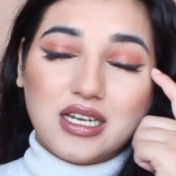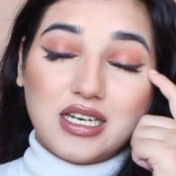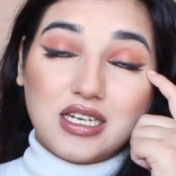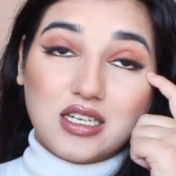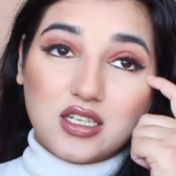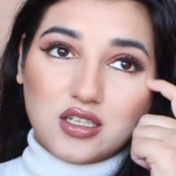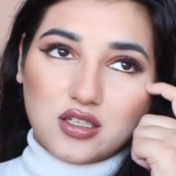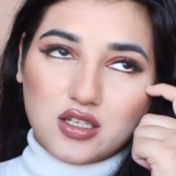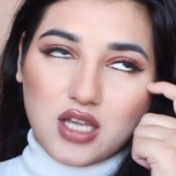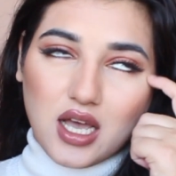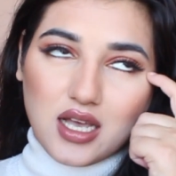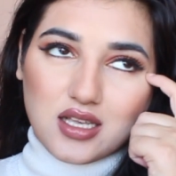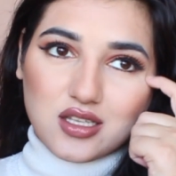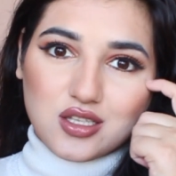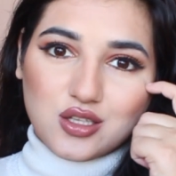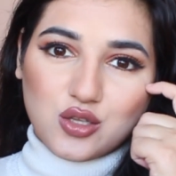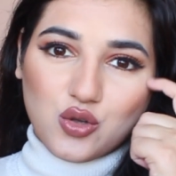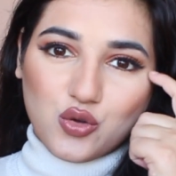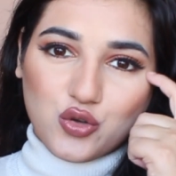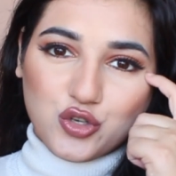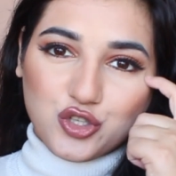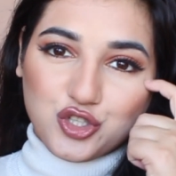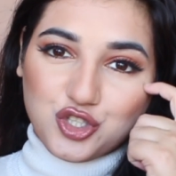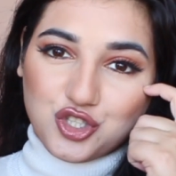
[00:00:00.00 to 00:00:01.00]
It does
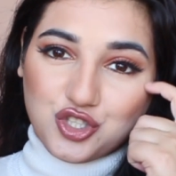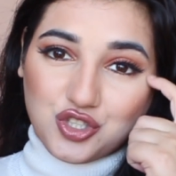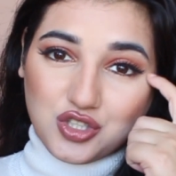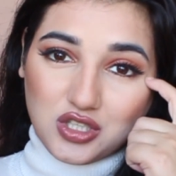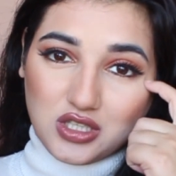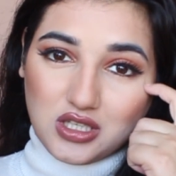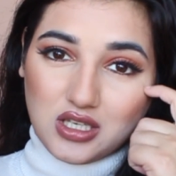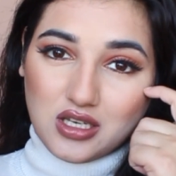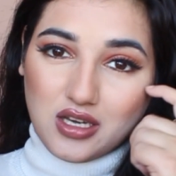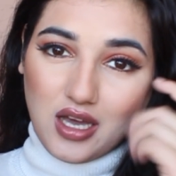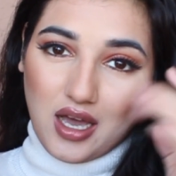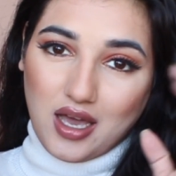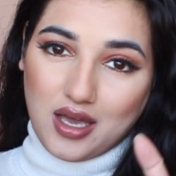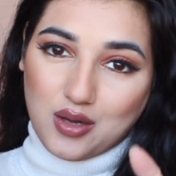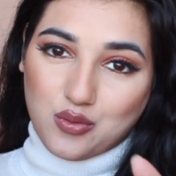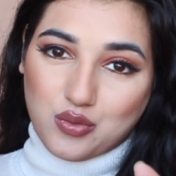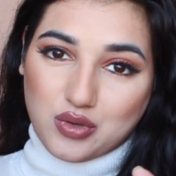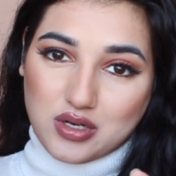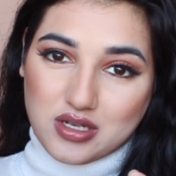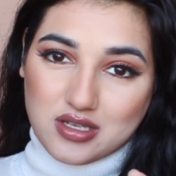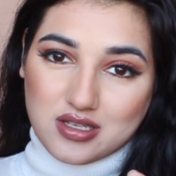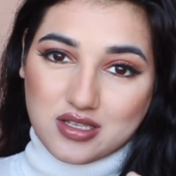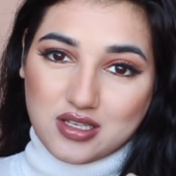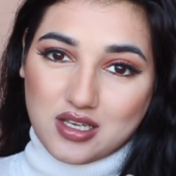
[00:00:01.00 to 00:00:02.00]
look chic, I
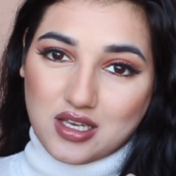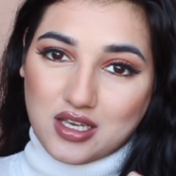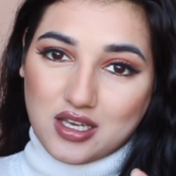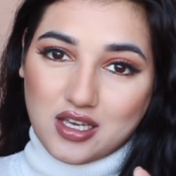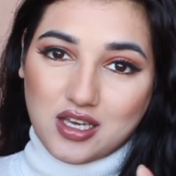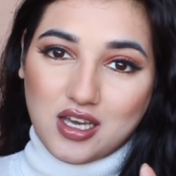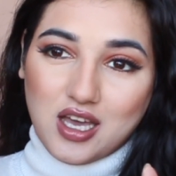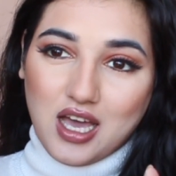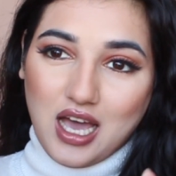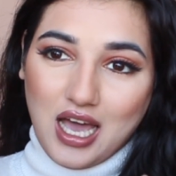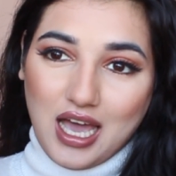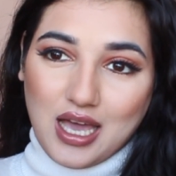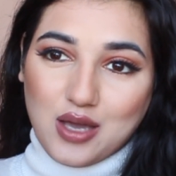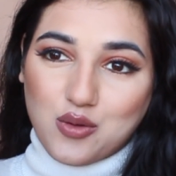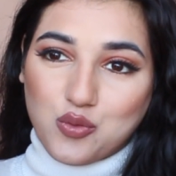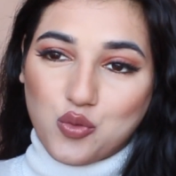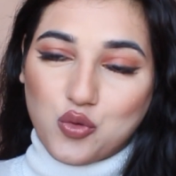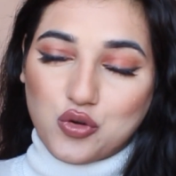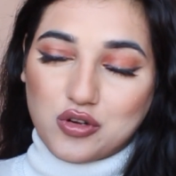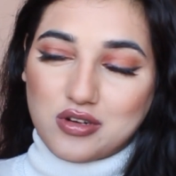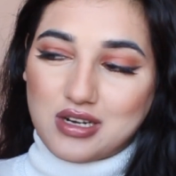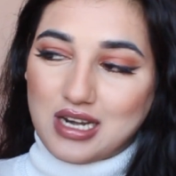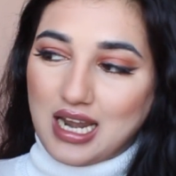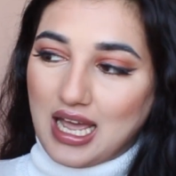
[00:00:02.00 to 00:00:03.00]
wanna say, I
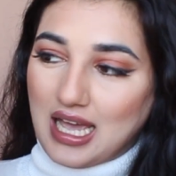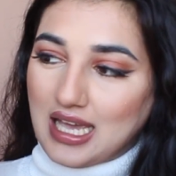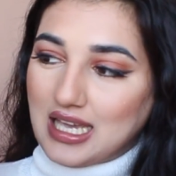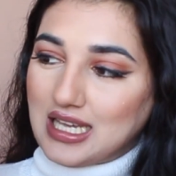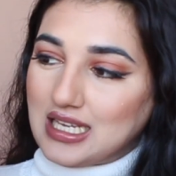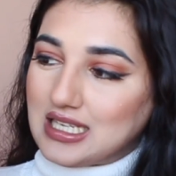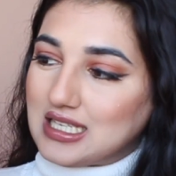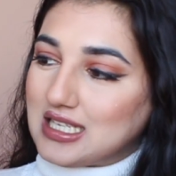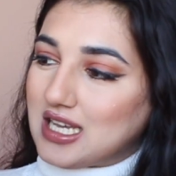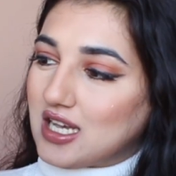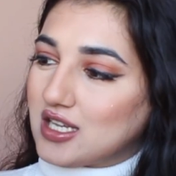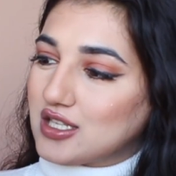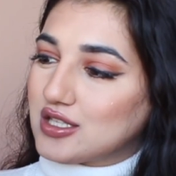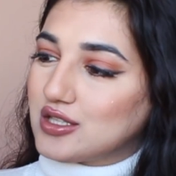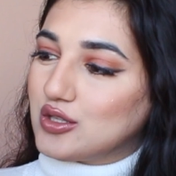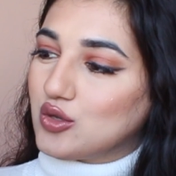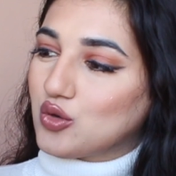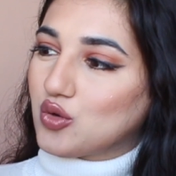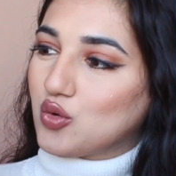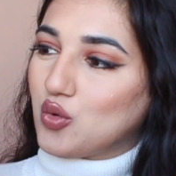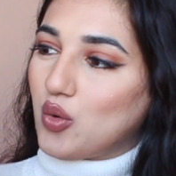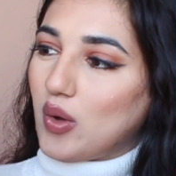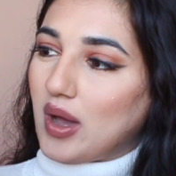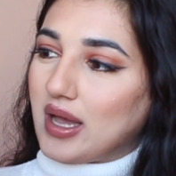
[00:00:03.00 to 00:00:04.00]
won't lie, it does
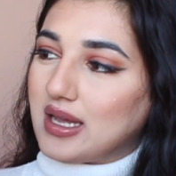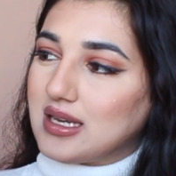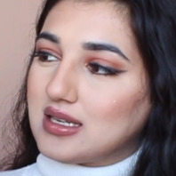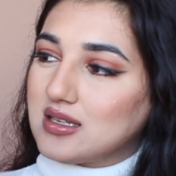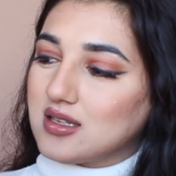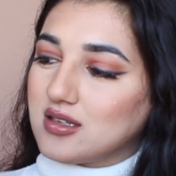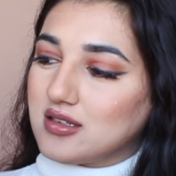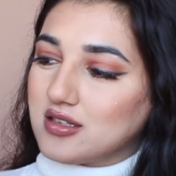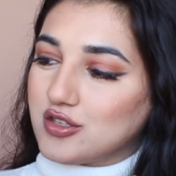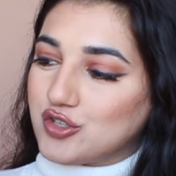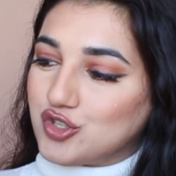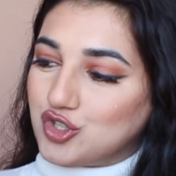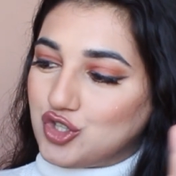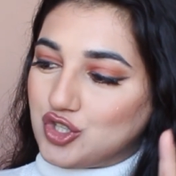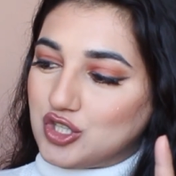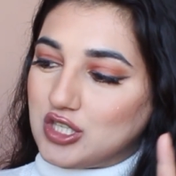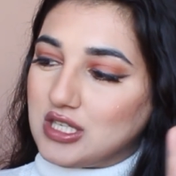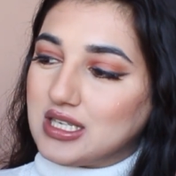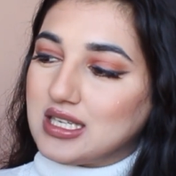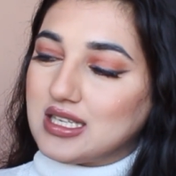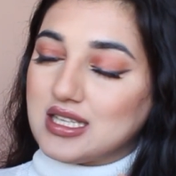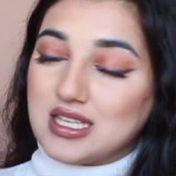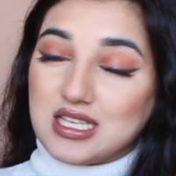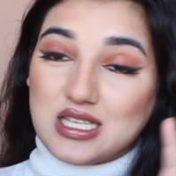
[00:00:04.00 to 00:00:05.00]
look quite
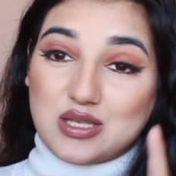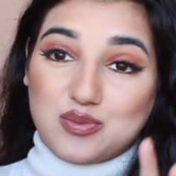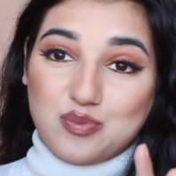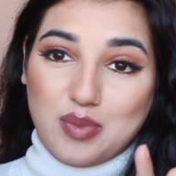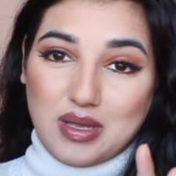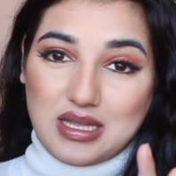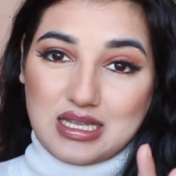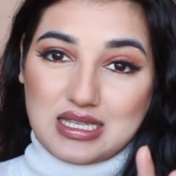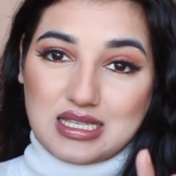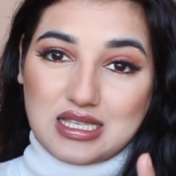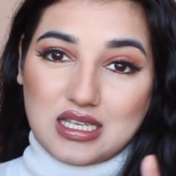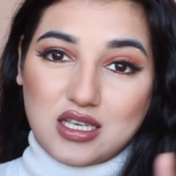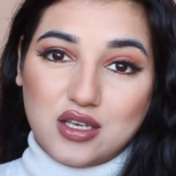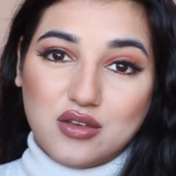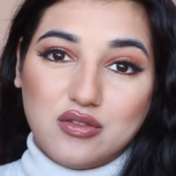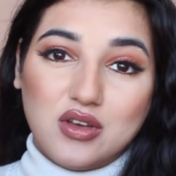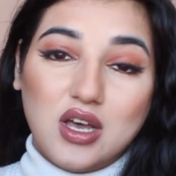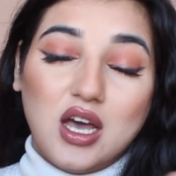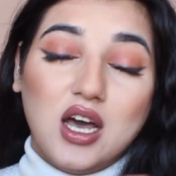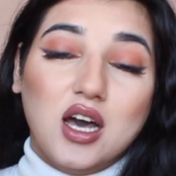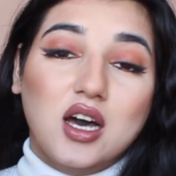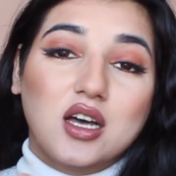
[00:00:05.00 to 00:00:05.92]
chic and expensive.